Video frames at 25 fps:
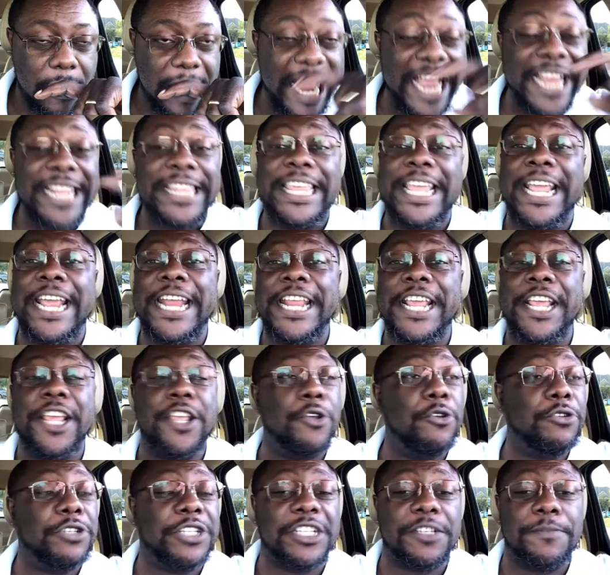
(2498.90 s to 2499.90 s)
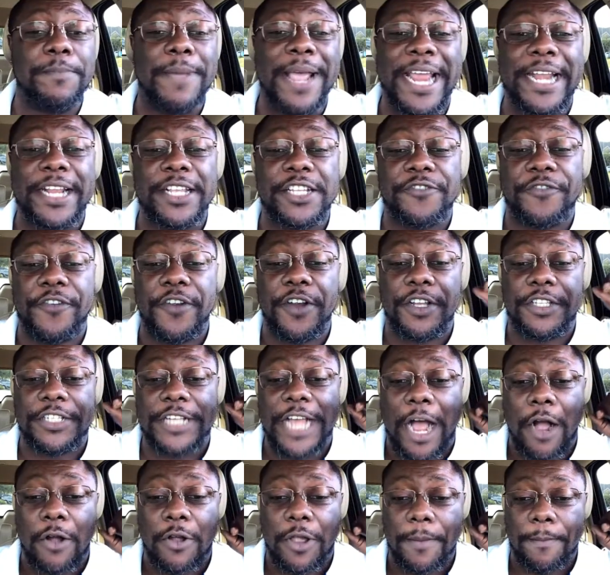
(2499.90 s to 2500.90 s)
And then he uses manosphere
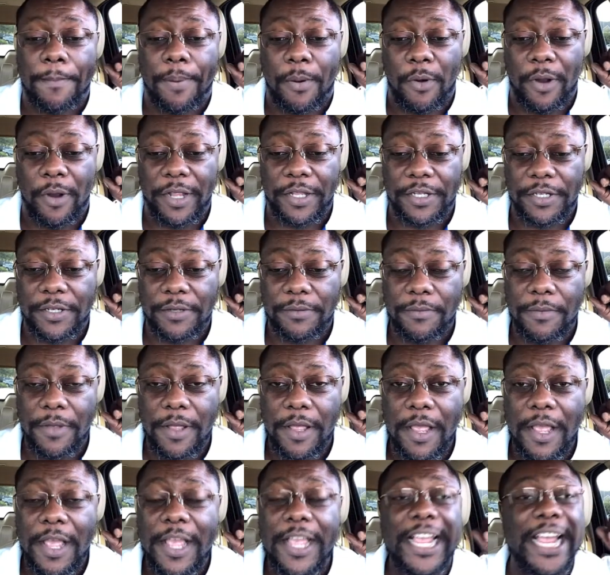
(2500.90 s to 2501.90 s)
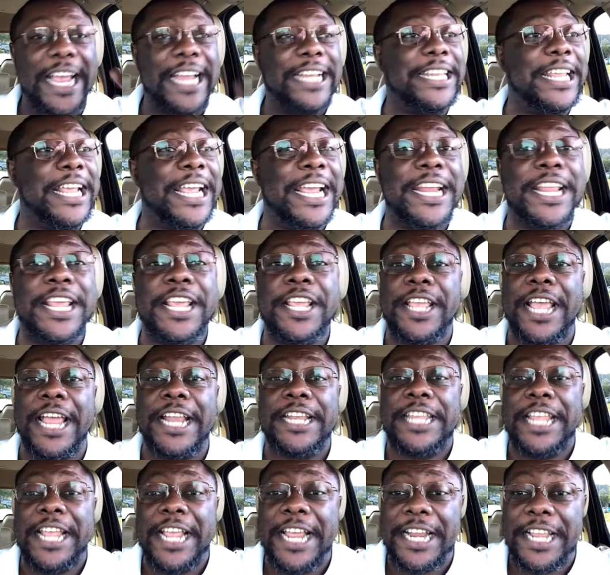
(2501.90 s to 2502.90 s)
talking points. And then
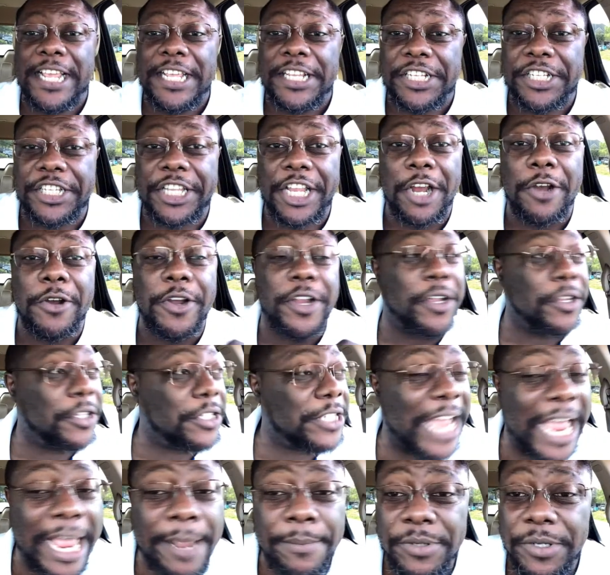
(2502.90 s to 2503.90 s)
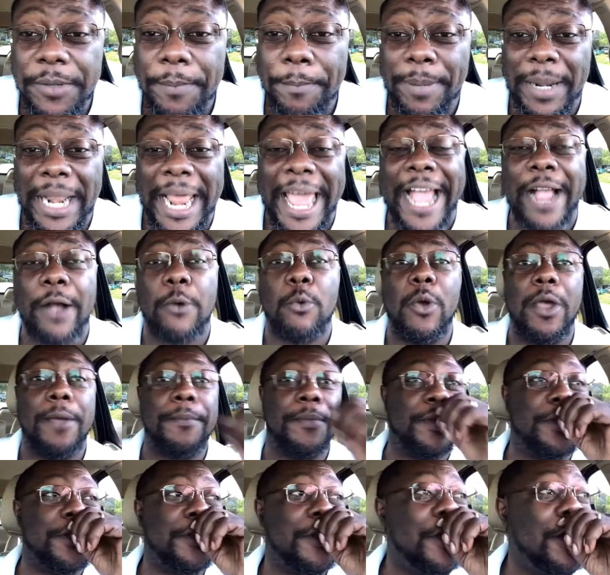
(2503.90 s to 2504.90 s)
he stereotypes black
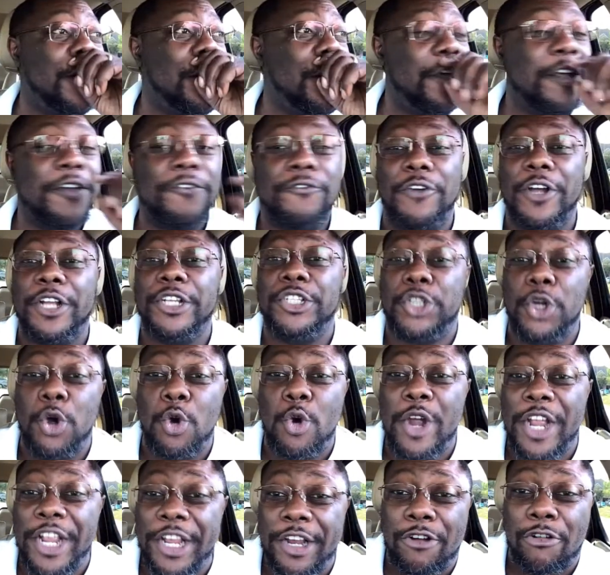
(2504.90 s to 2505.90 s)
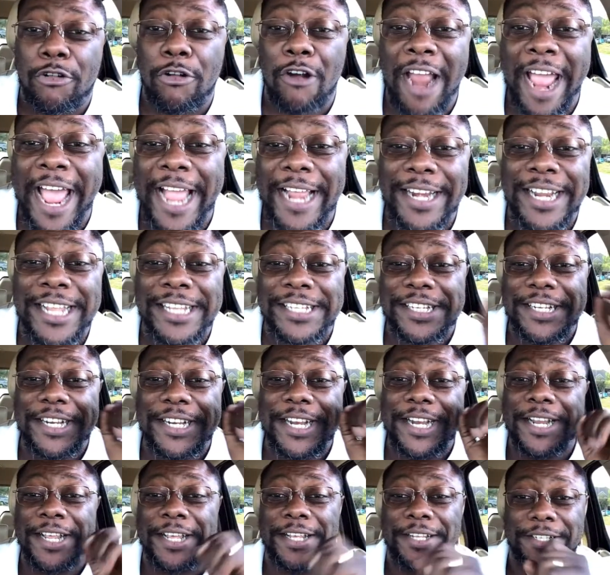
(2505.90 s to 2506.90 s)
women for doing crack. Listen
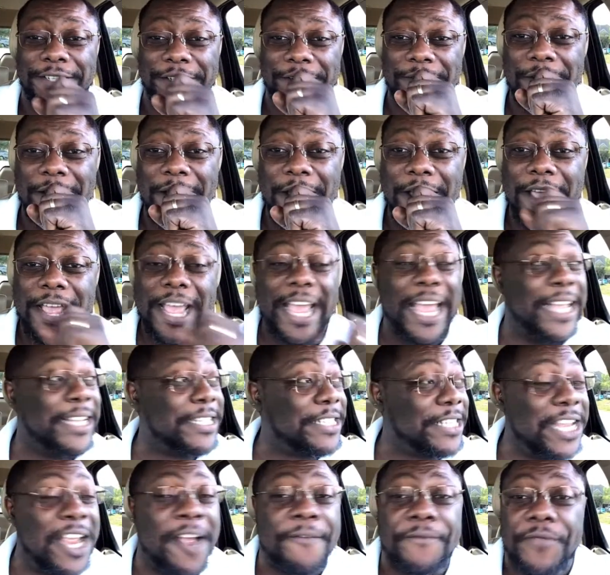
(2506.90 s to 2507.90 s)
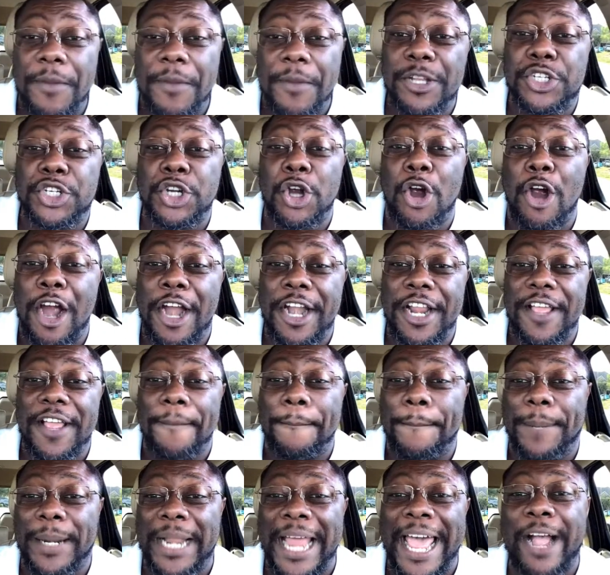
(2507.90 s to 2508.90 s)
to this. As if the majority
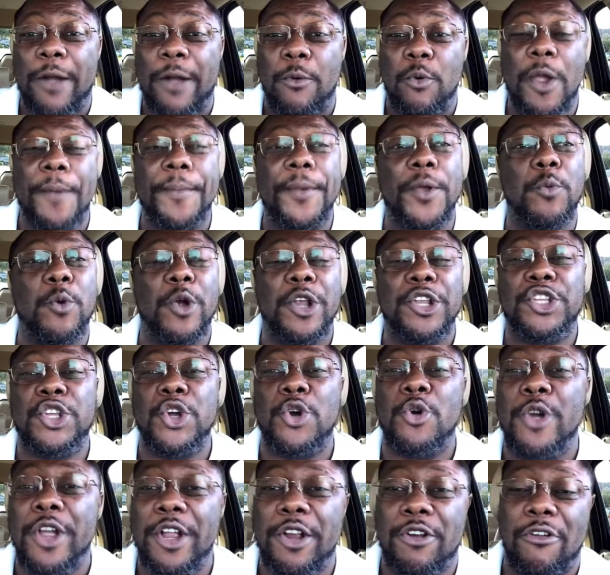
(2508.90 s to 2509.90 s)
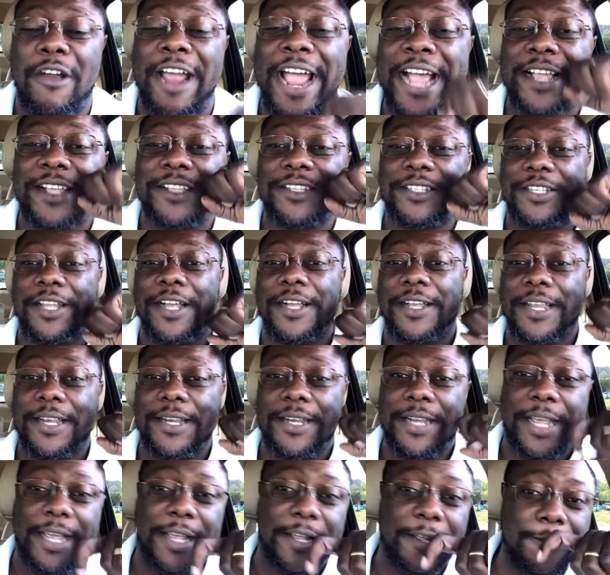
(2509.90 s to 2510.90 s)
of black women were doing crack and
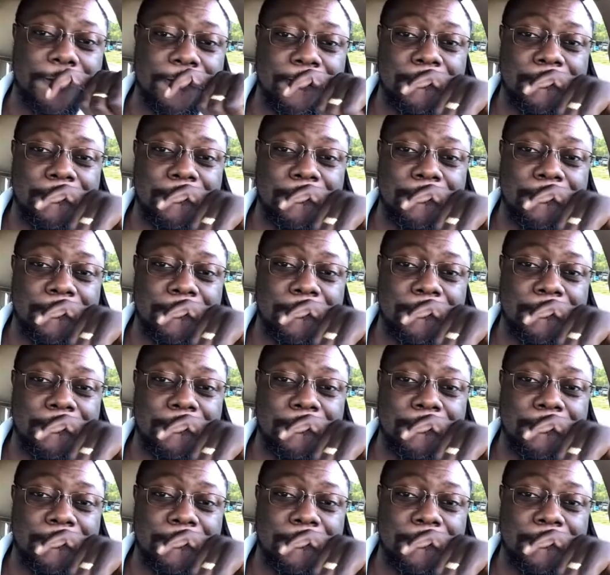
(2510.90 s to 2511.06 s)
sucking dick.